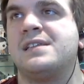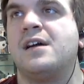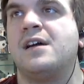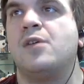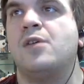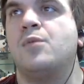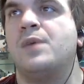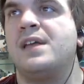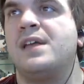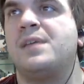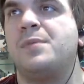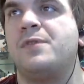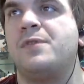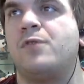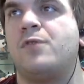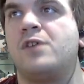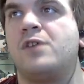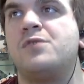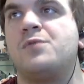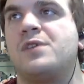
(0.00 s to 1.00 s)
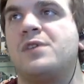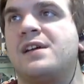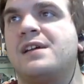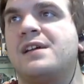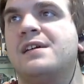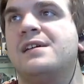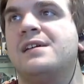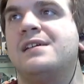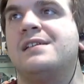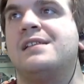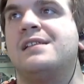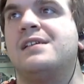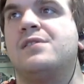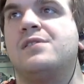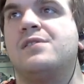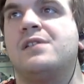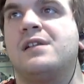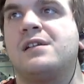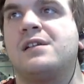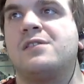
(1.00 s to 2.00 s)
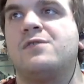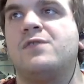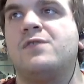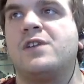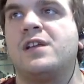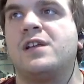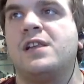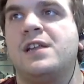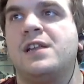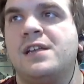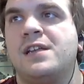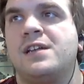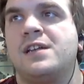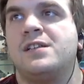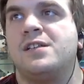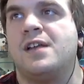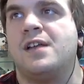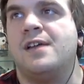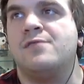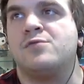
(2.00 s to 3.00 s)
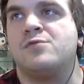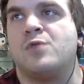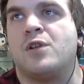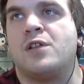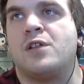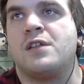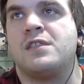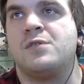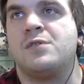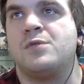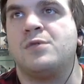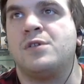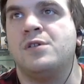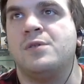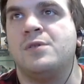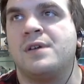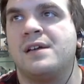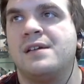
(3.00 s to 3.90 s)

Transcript: a week before Elden Ring, and they were like, "The fucking idiot devs, what do they think they were doing?"